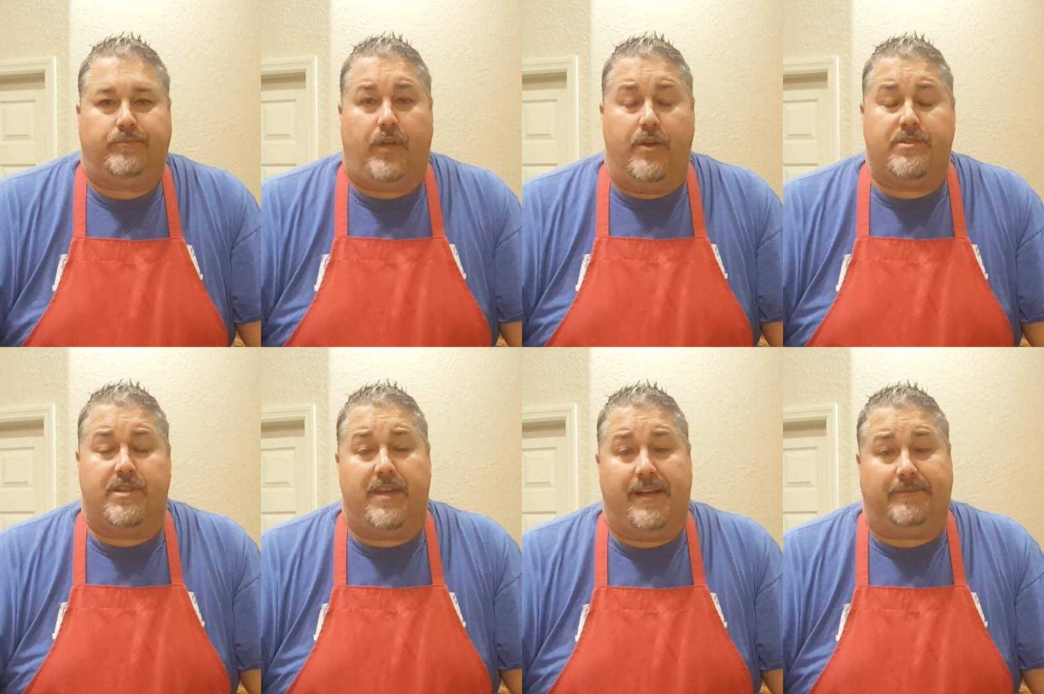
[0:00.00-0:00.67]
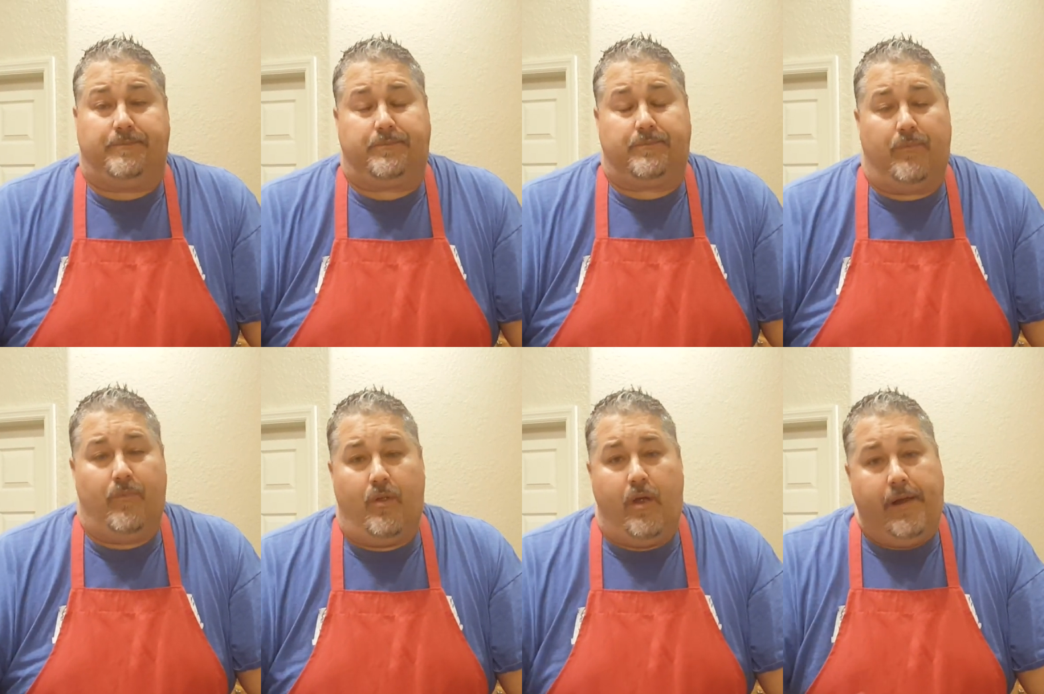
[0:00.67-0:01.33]
here's the thing.
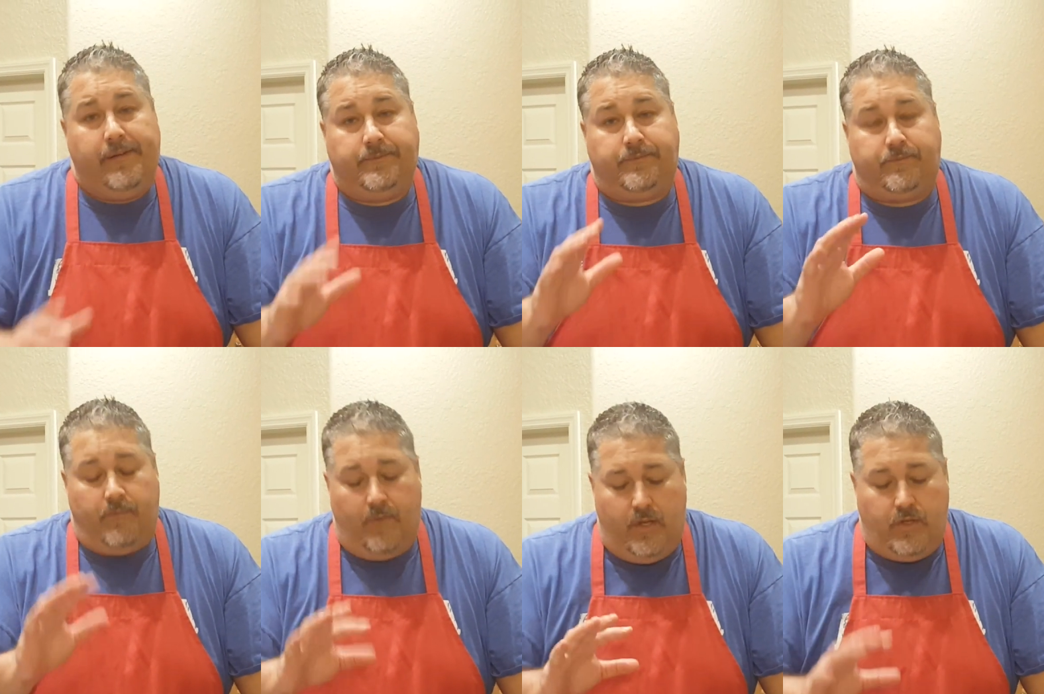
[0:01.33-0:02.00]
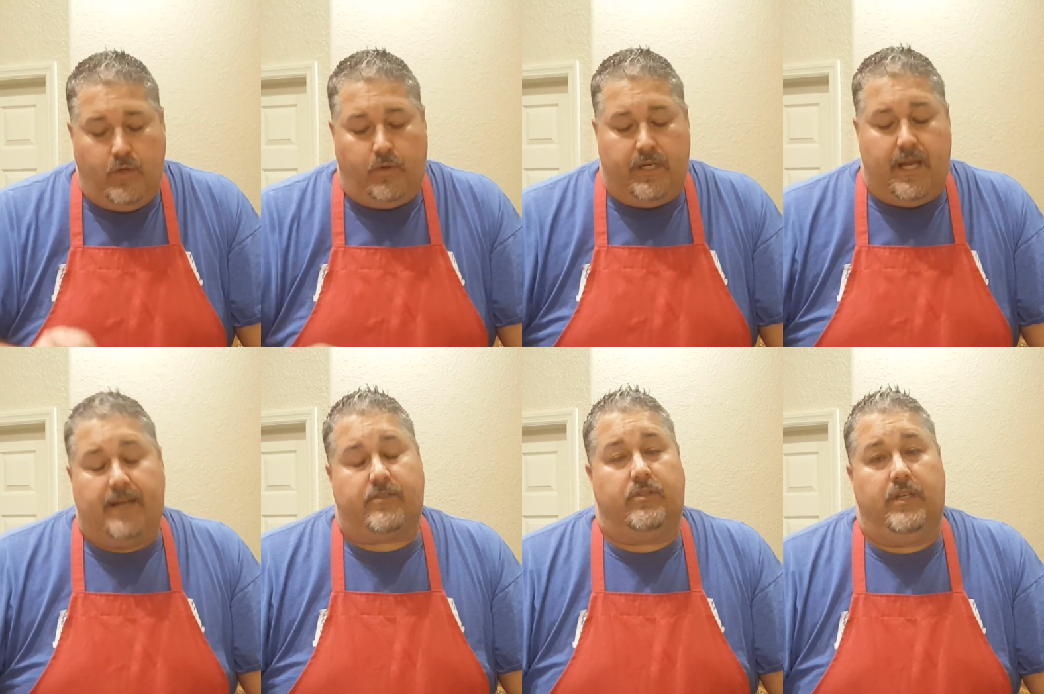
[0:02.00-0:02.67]
You can
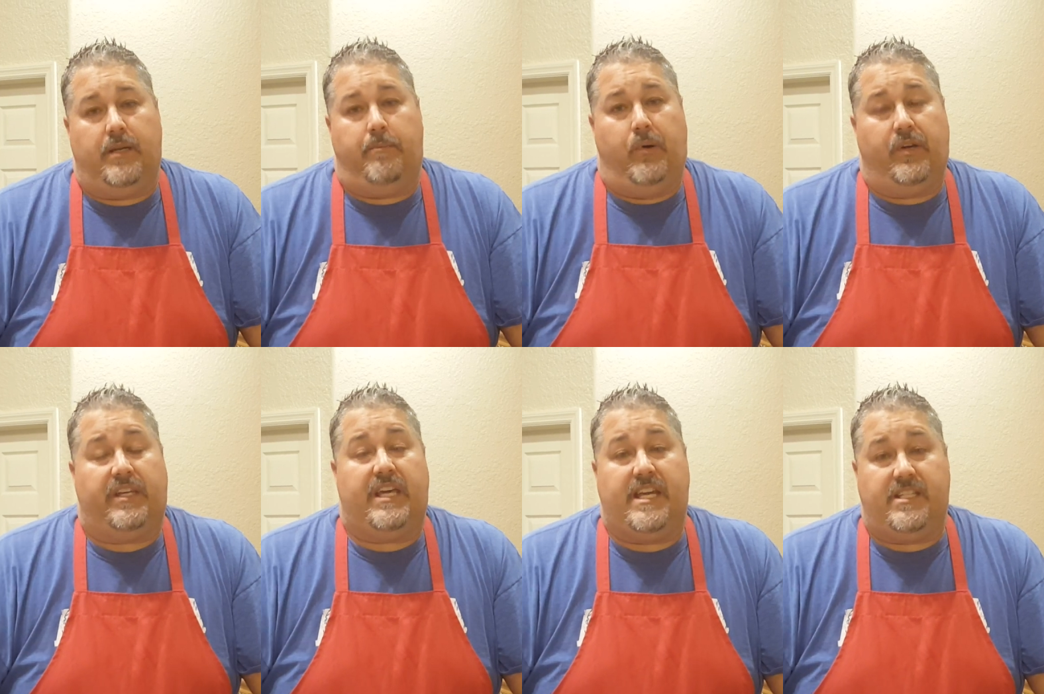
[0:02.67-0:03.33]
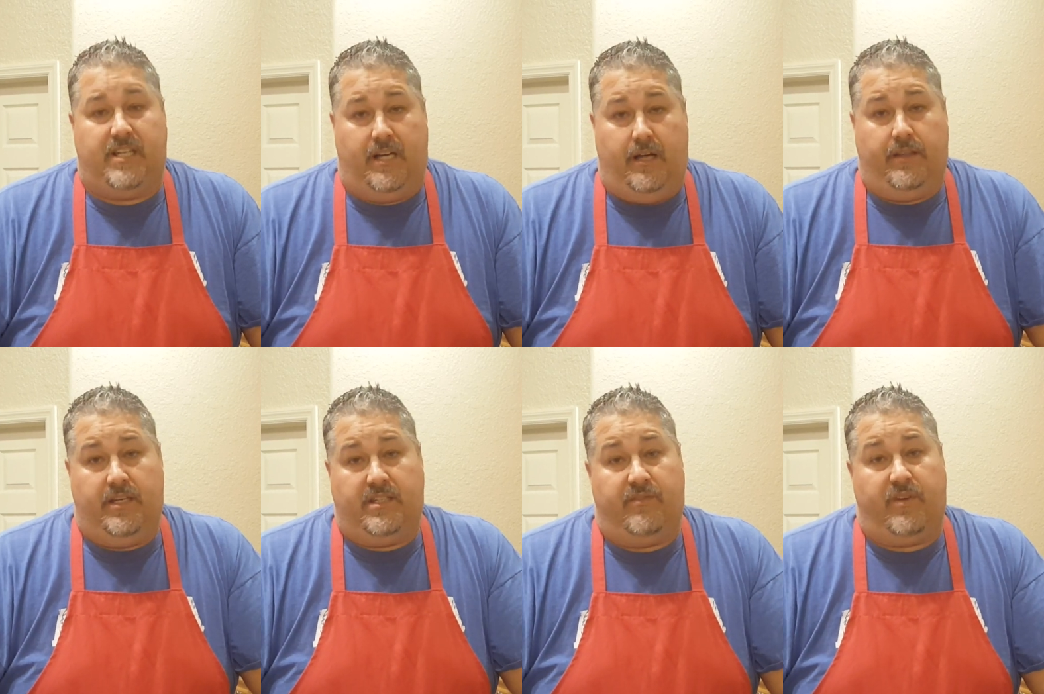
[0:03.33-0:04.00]
actually put a casing on
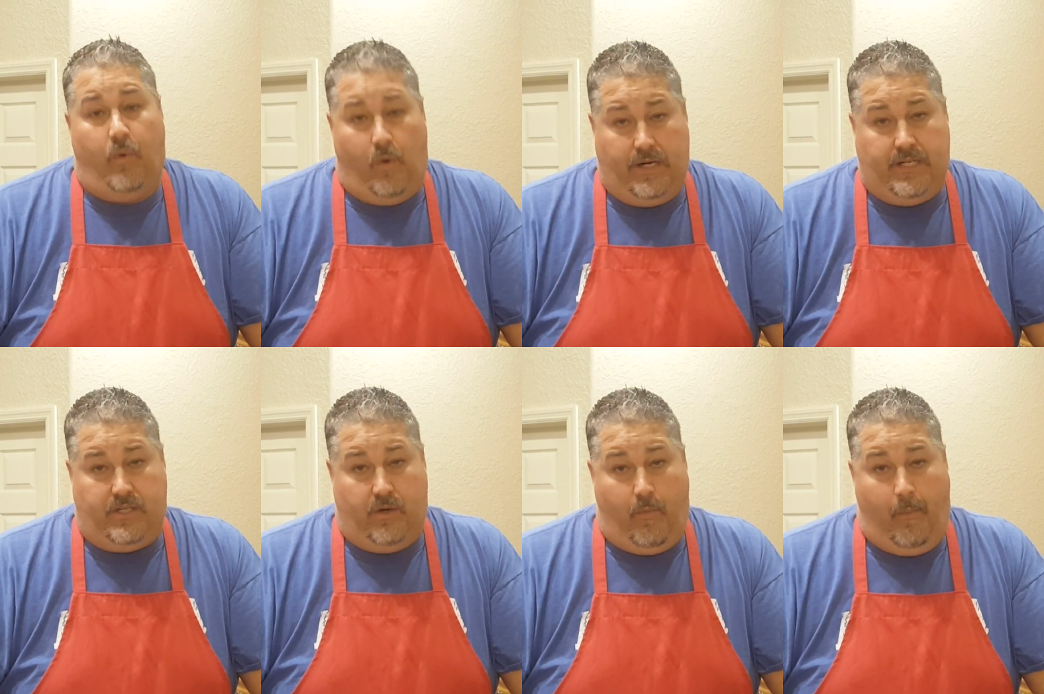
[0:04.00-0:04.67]
this if you wanted to.